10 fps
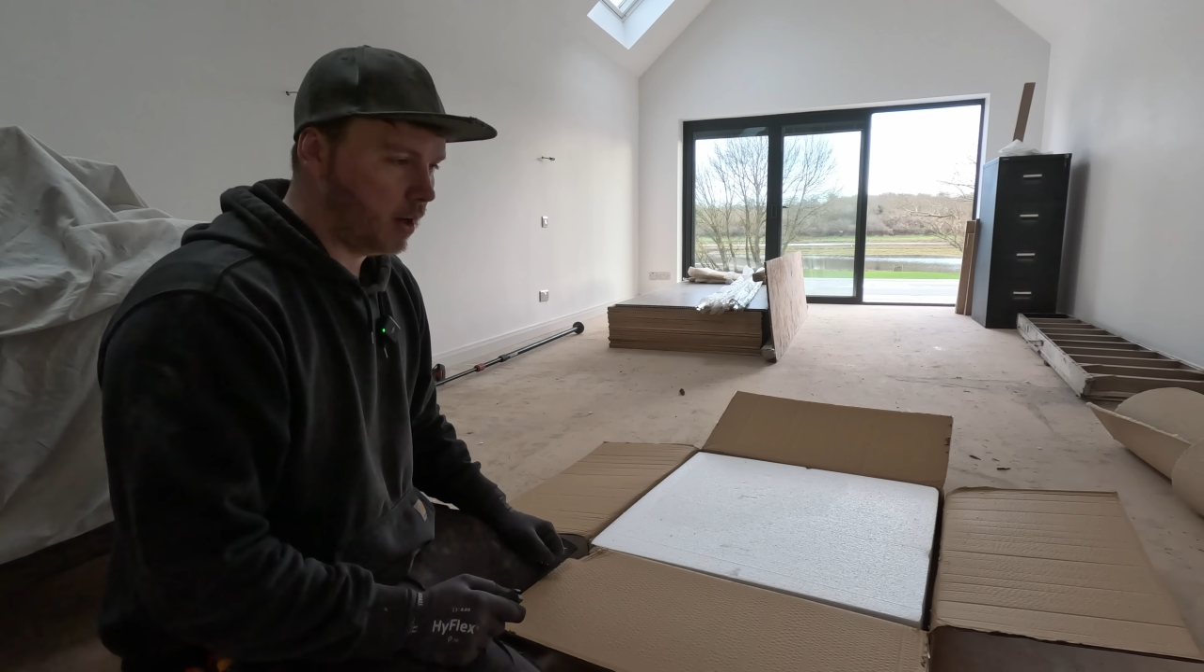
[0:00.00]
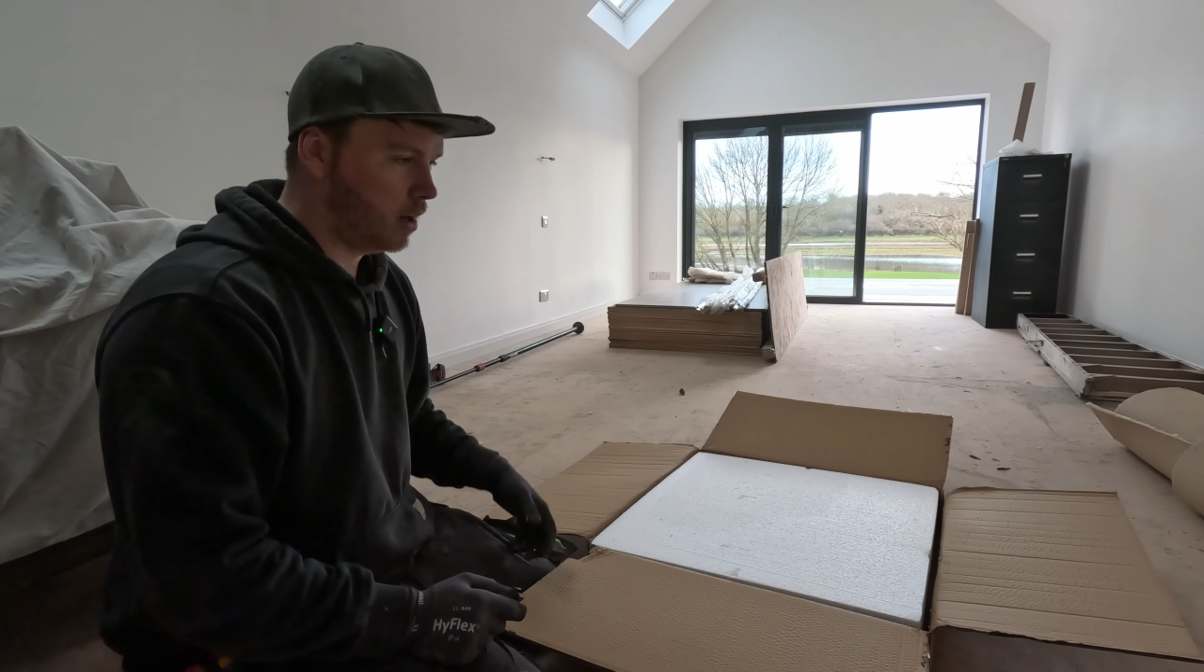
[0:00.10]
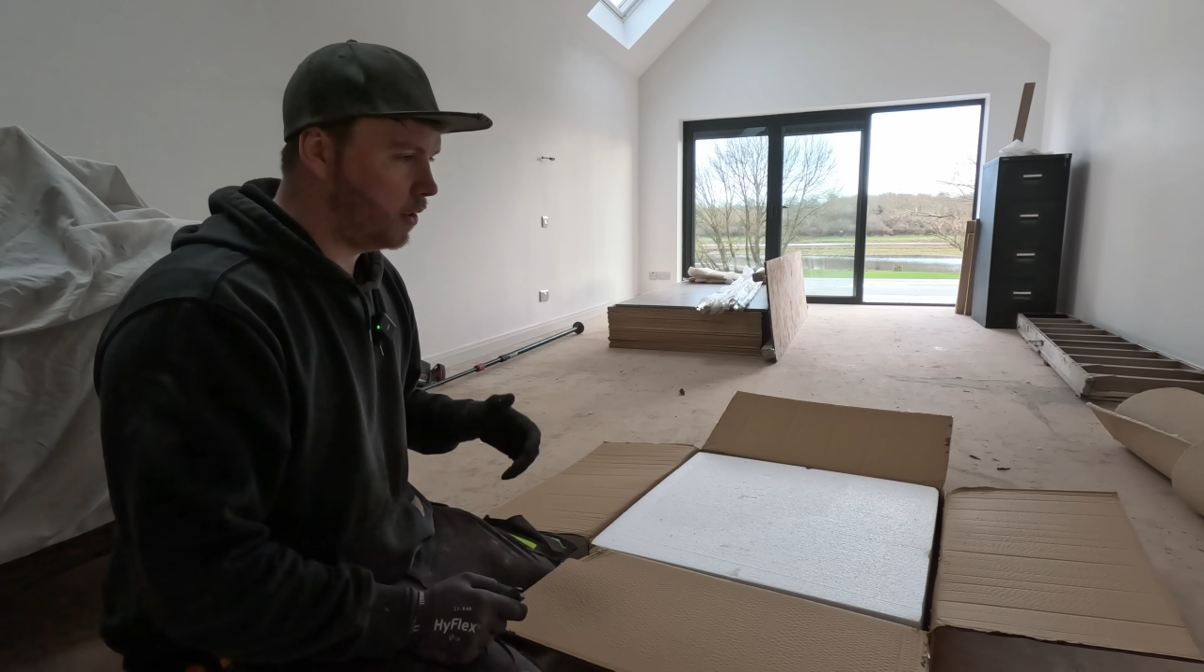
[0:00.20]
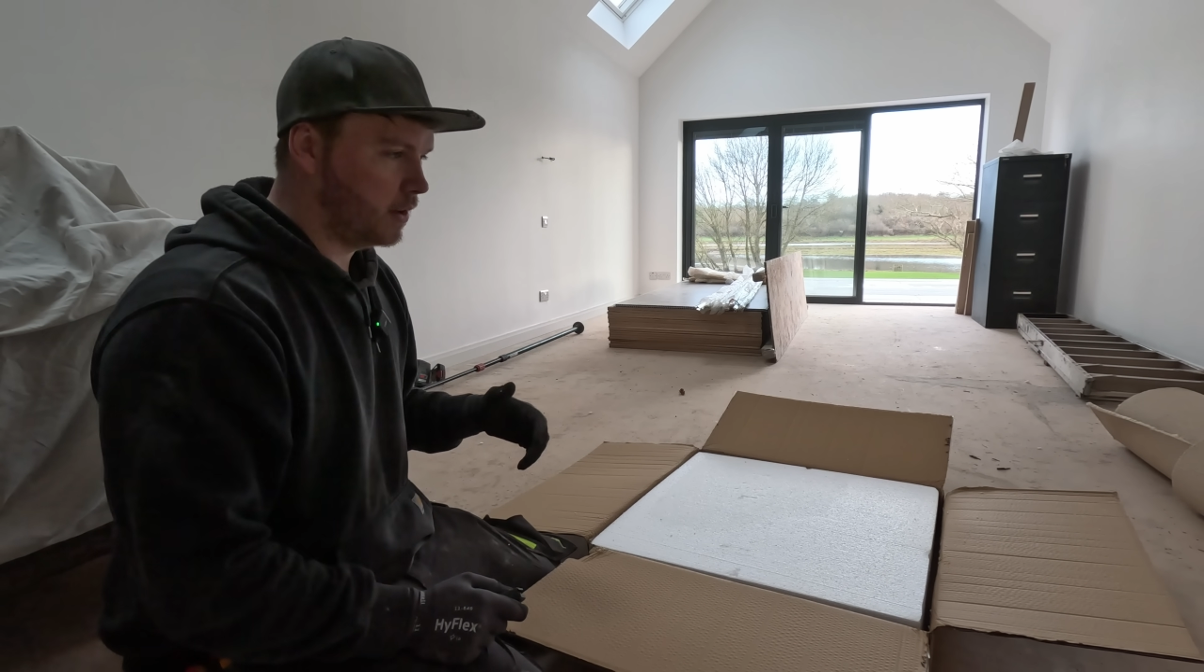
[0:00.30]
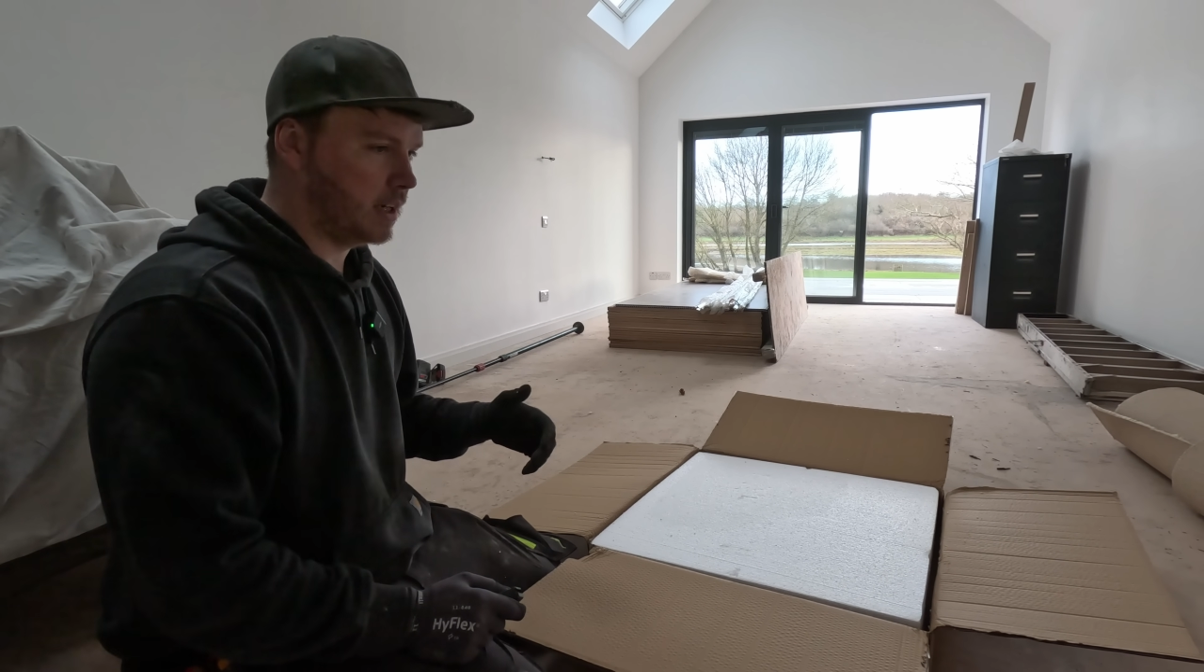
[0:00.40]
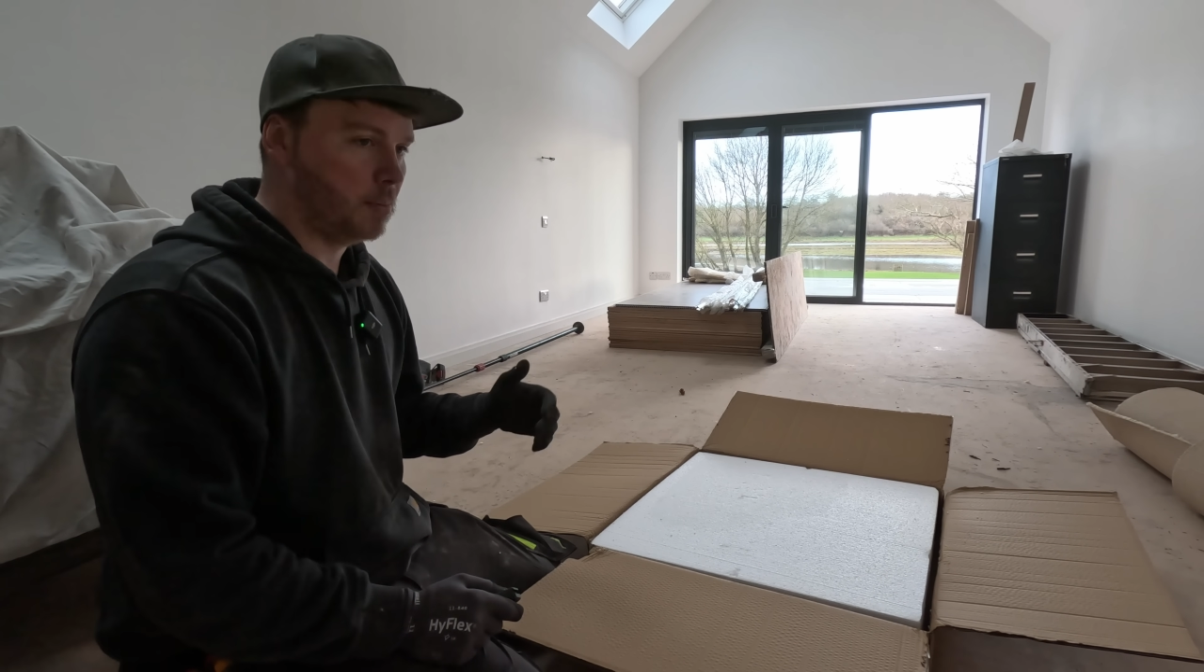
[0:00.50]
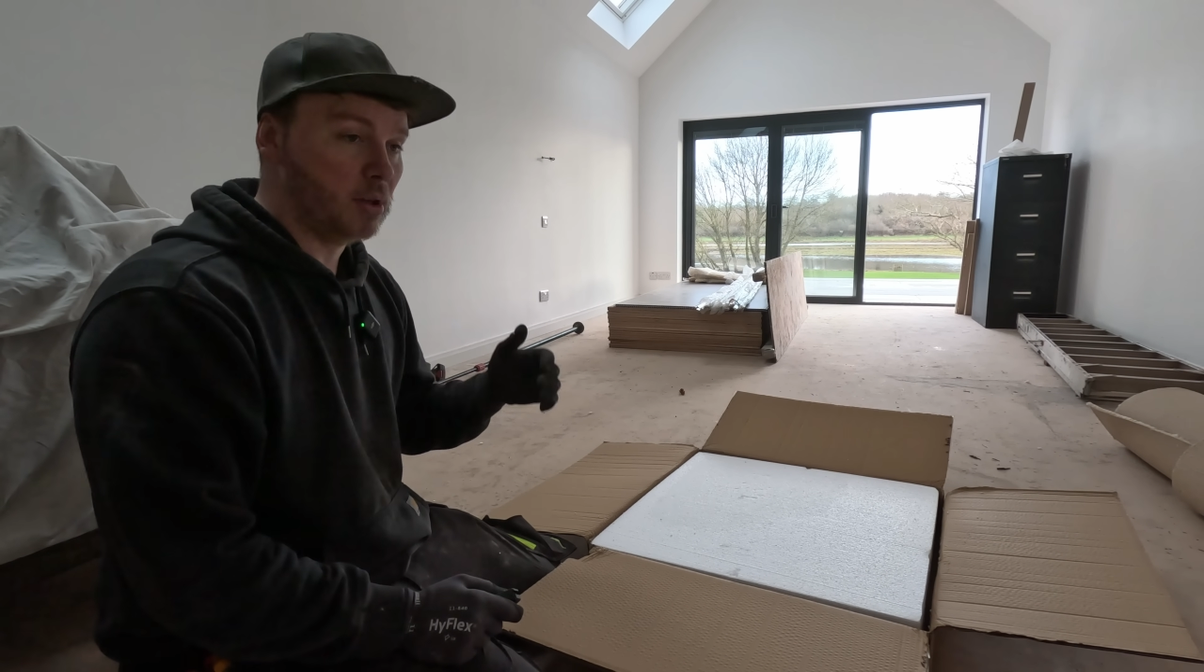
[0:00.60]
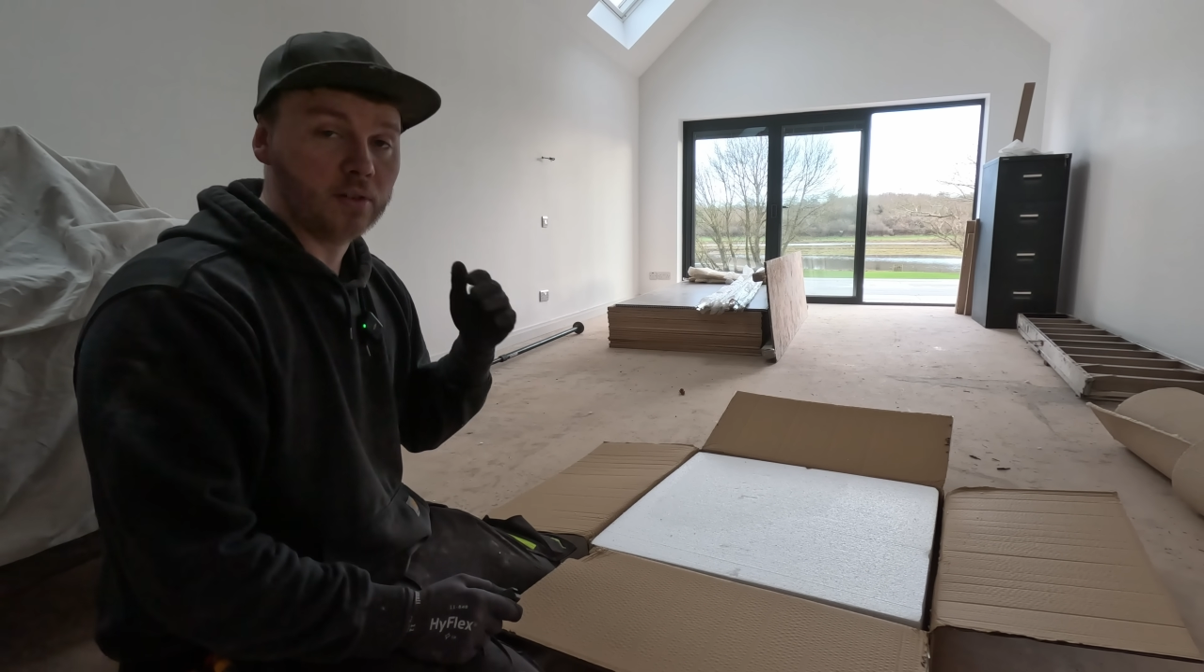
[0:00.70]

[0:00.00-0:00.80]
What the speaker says: a lot of the time you